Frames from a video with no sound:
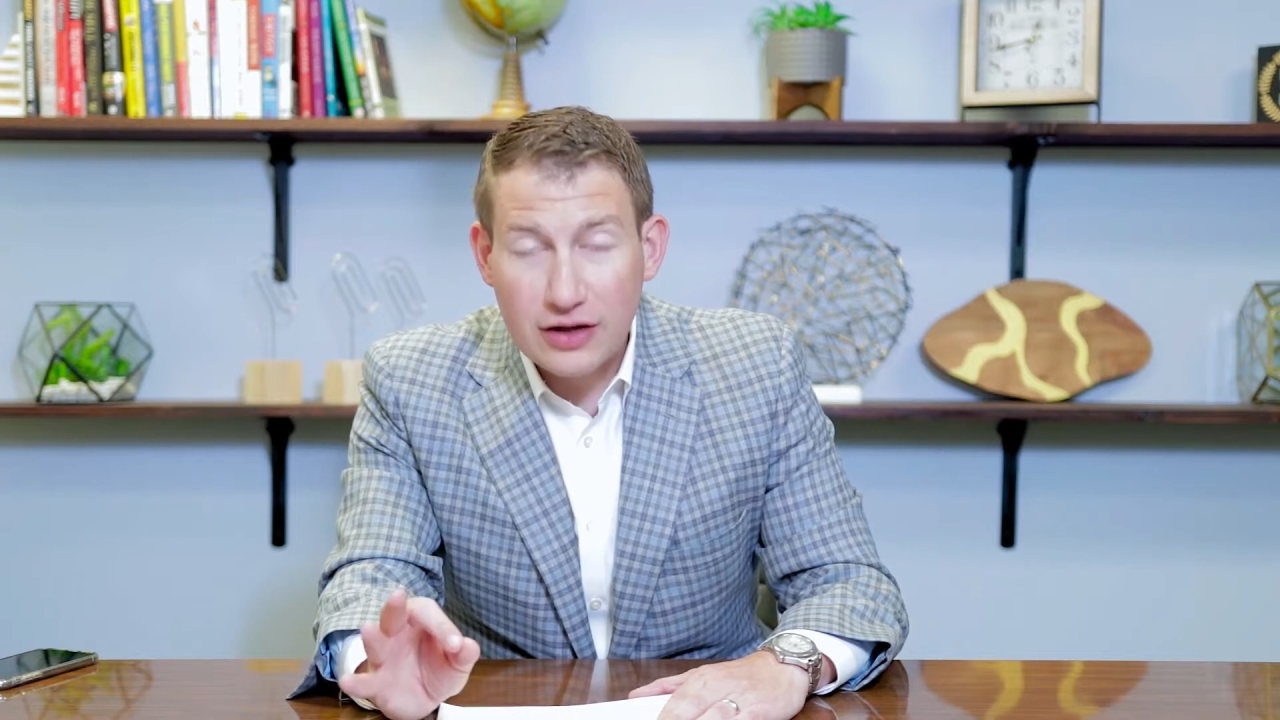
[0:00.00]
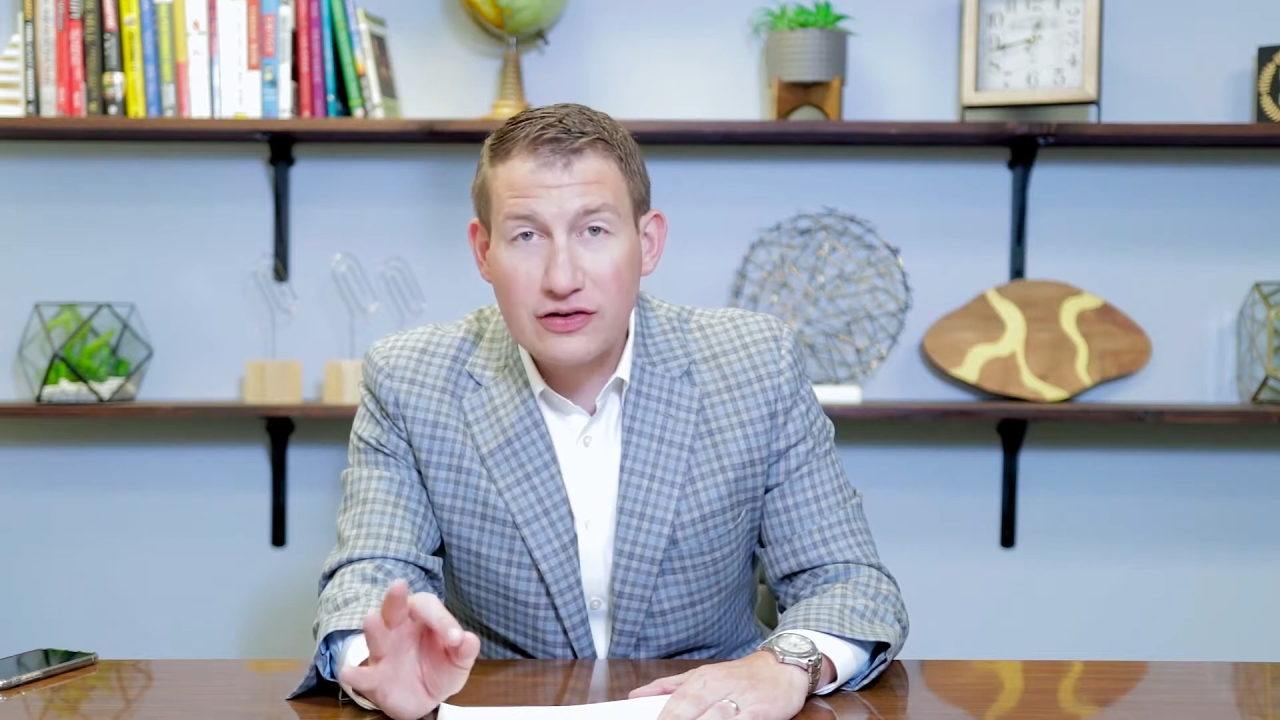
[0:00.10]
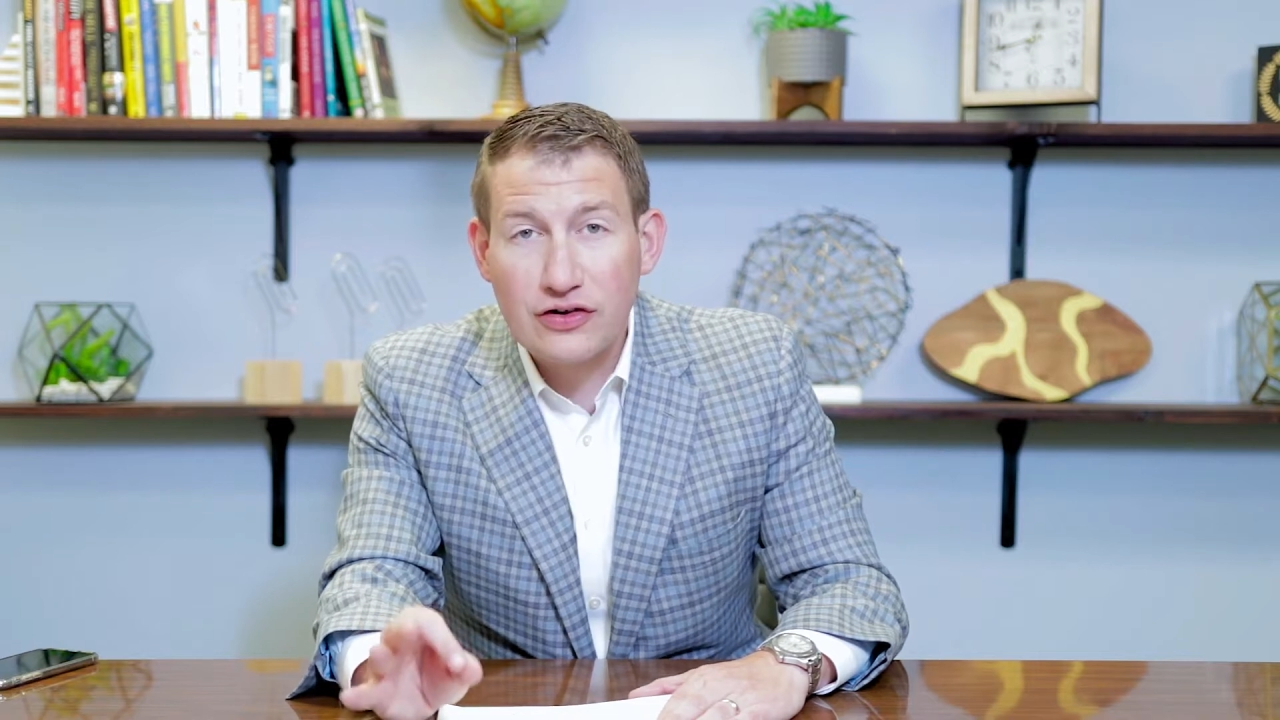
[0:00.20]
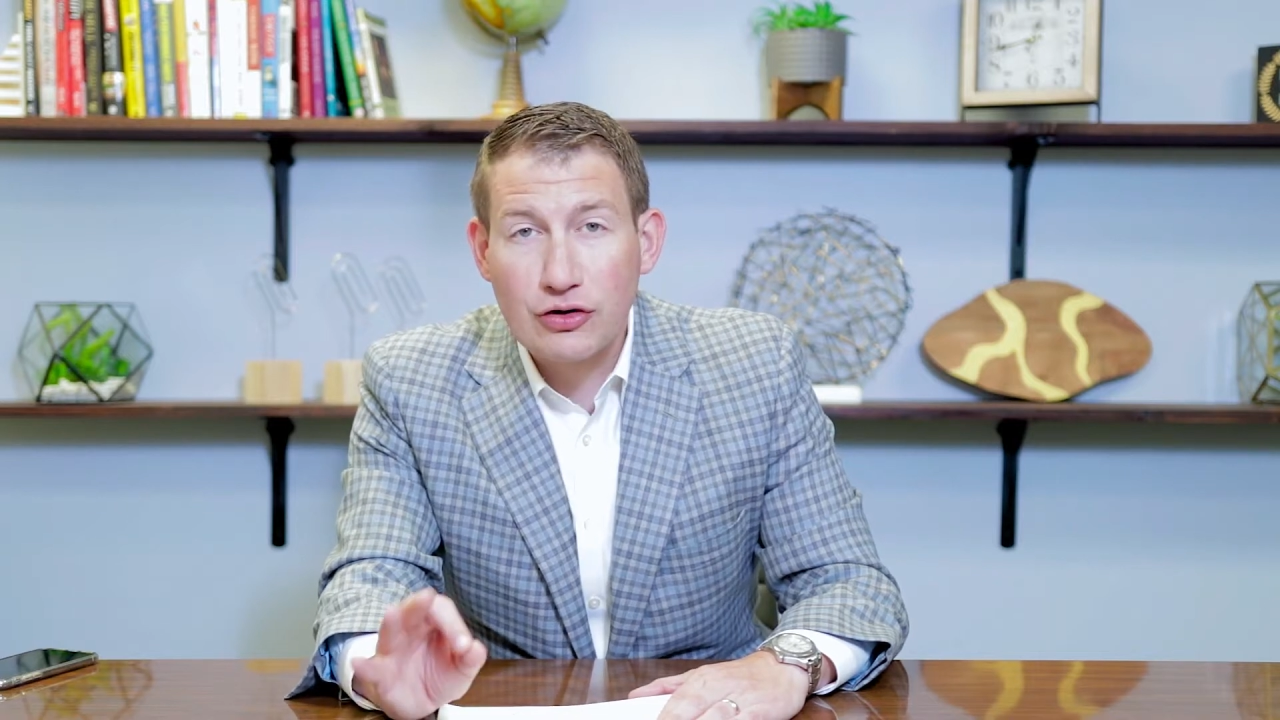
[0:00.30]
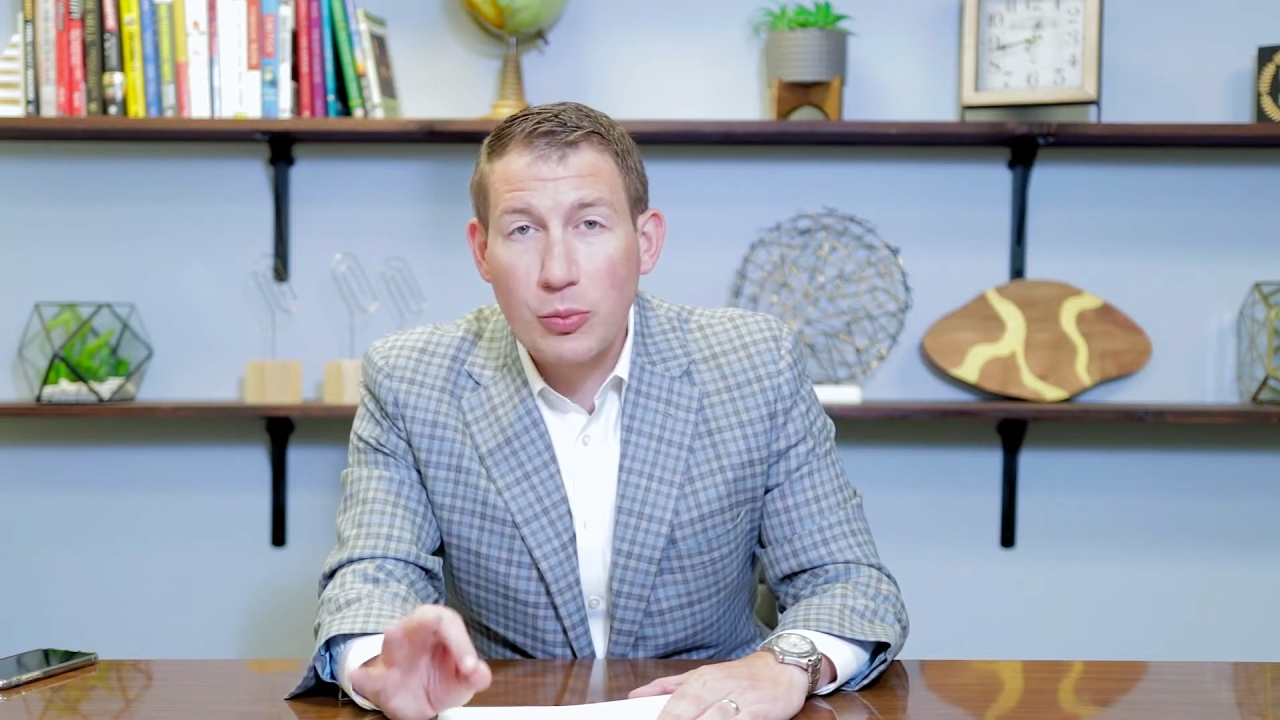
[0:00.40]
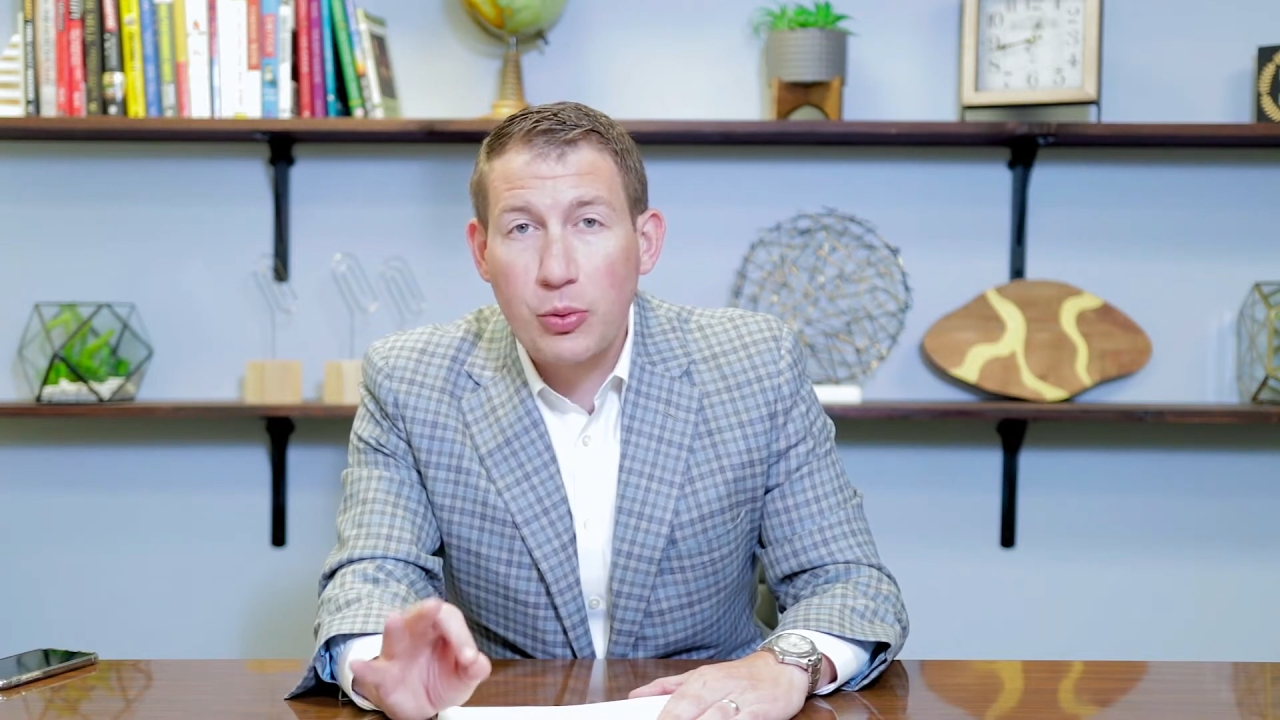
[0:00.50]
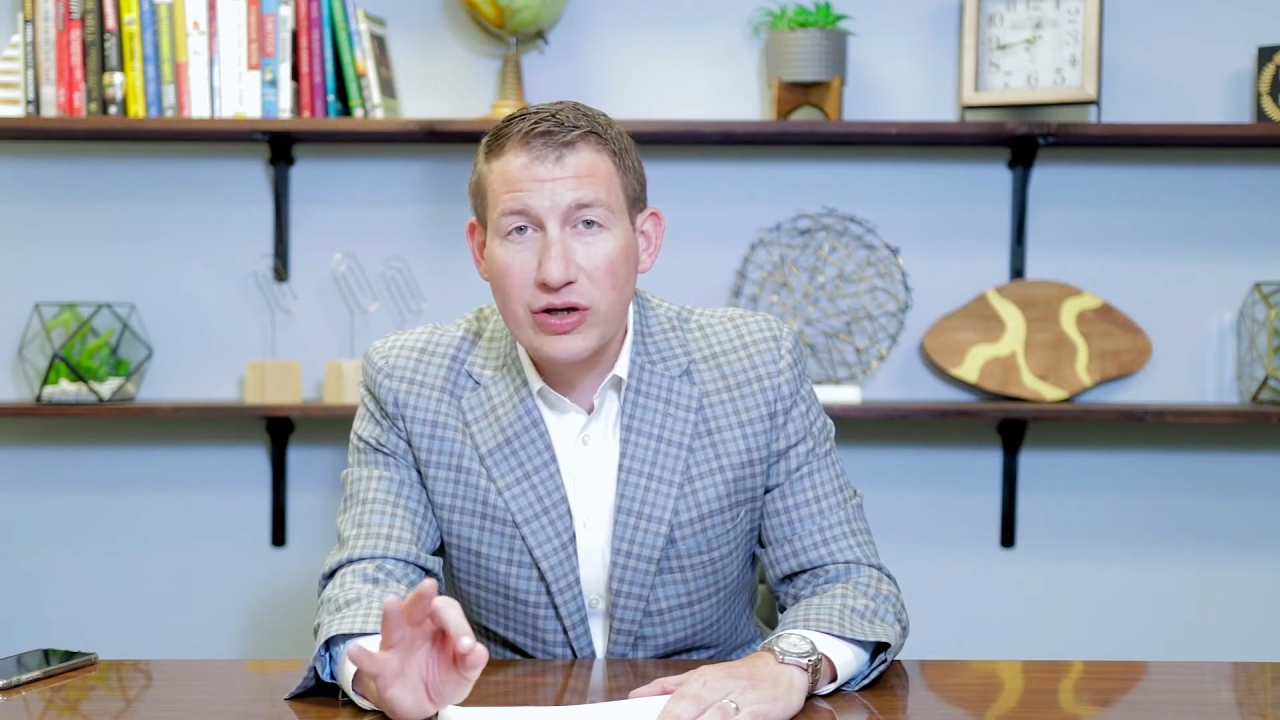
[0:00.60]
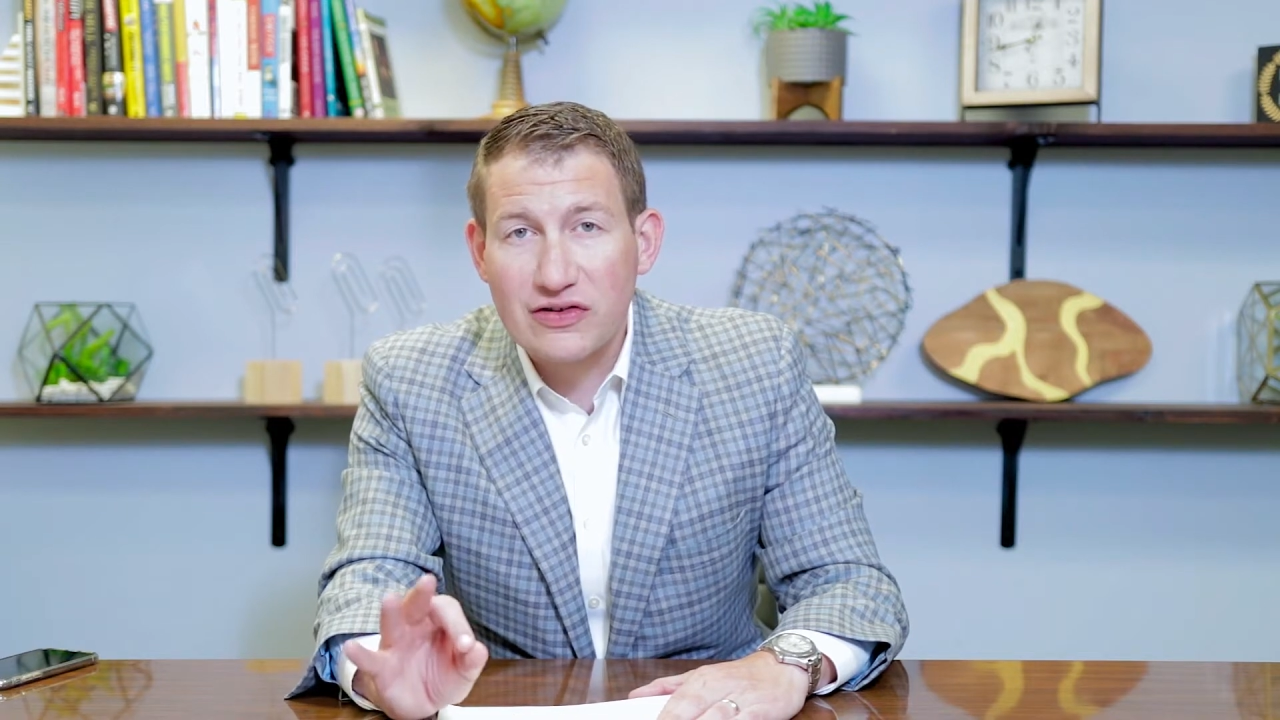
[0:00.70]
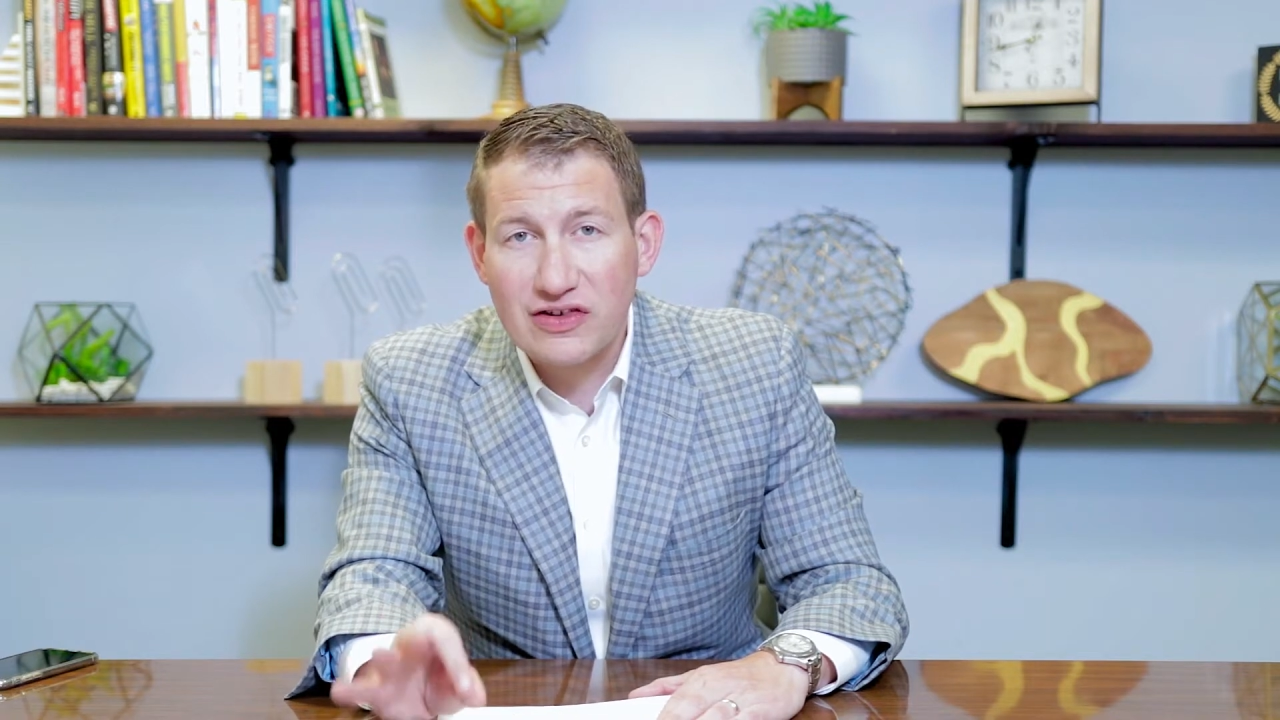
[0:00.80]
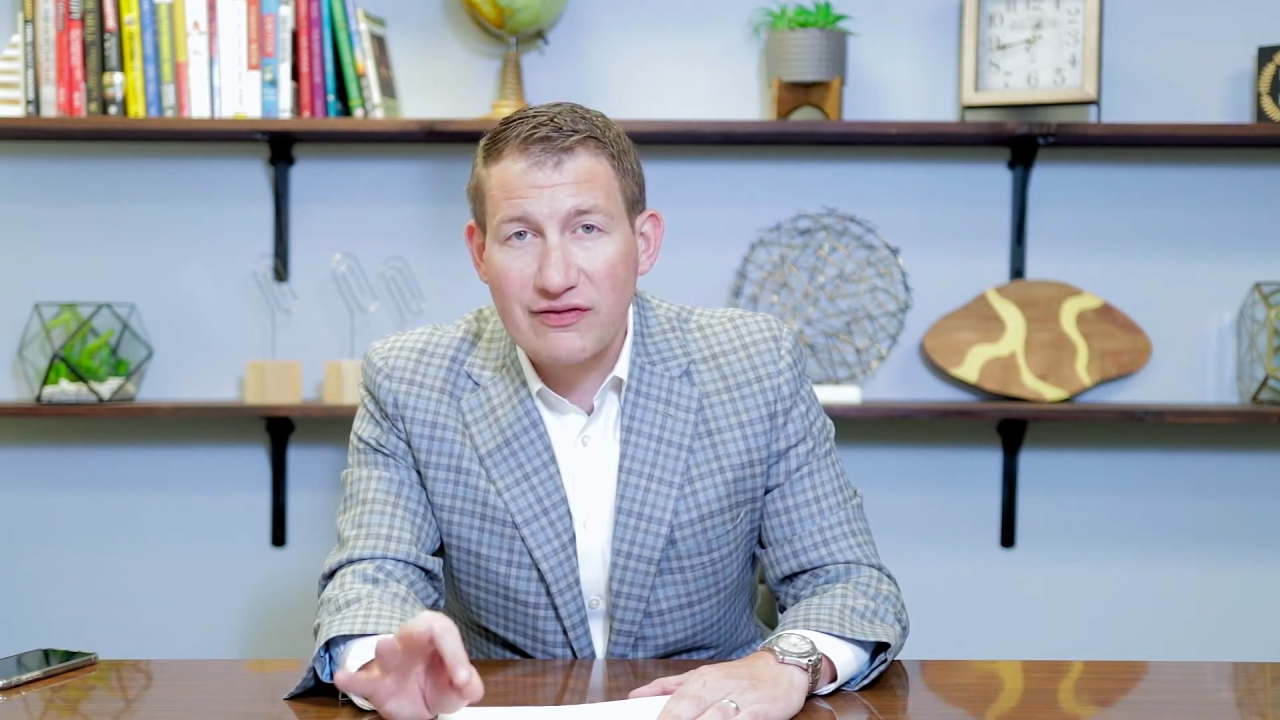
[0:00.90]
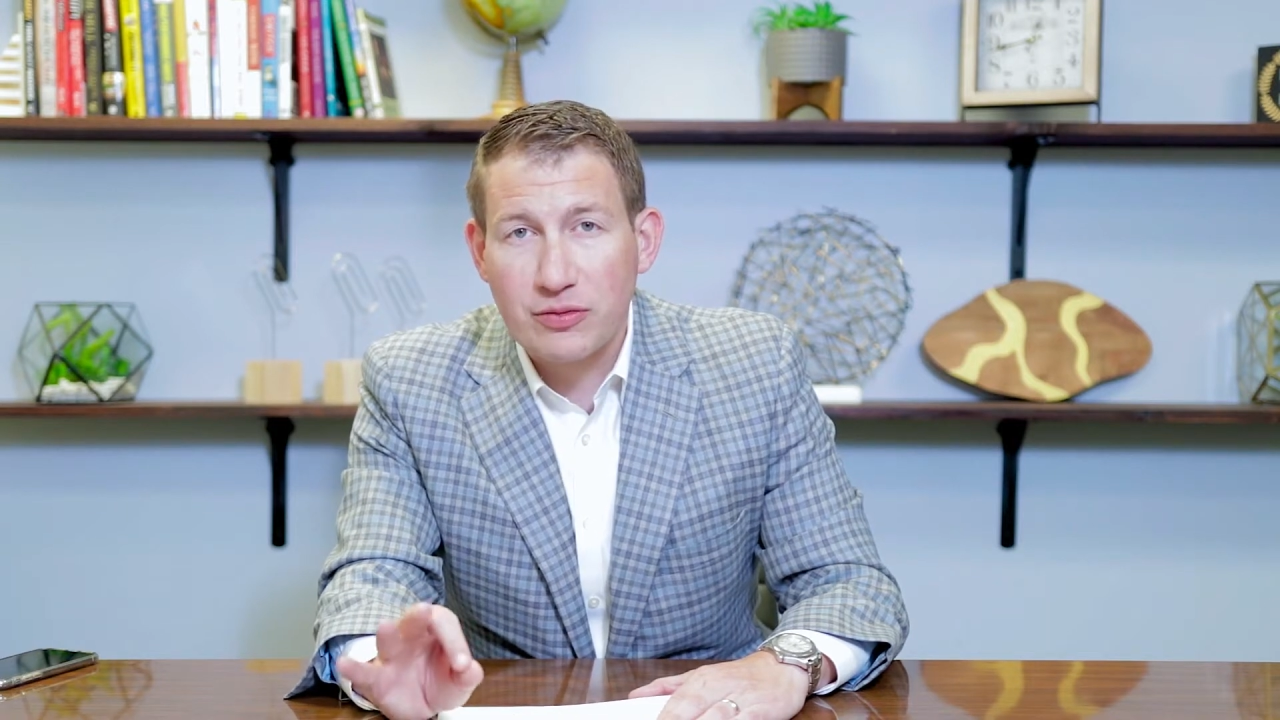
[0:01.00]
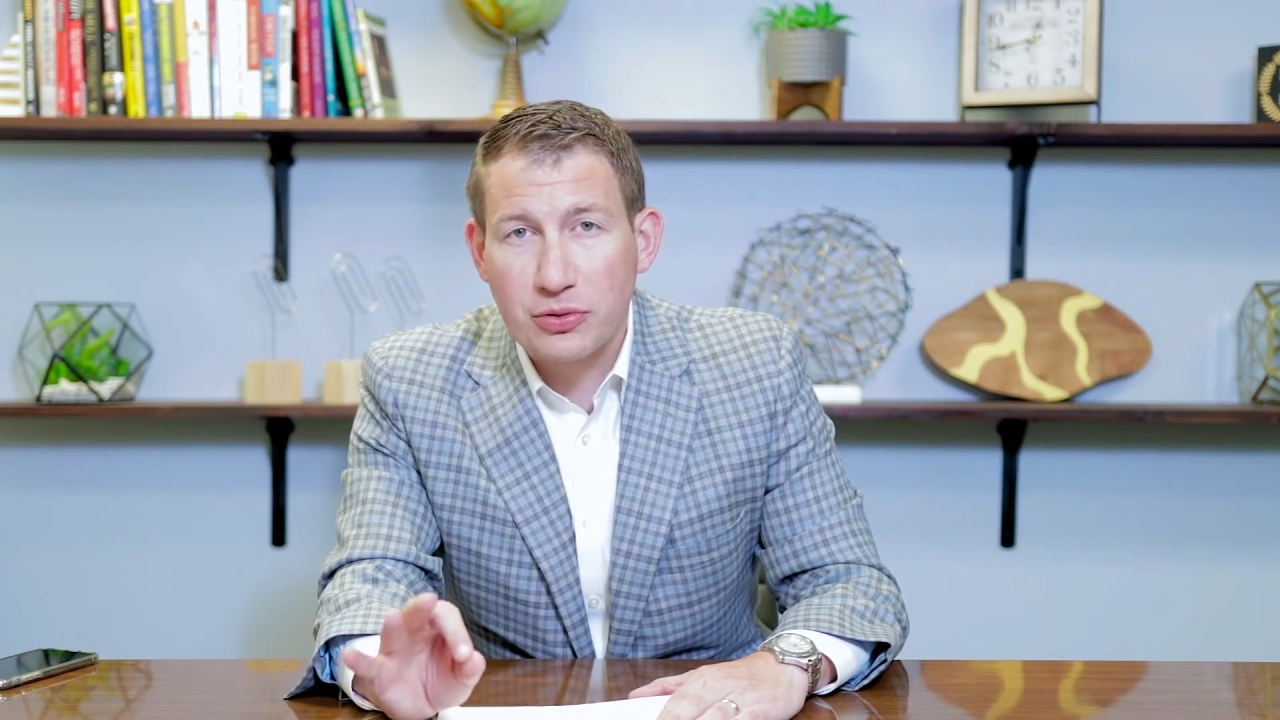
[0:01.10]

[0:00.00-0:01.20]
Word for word: 0.7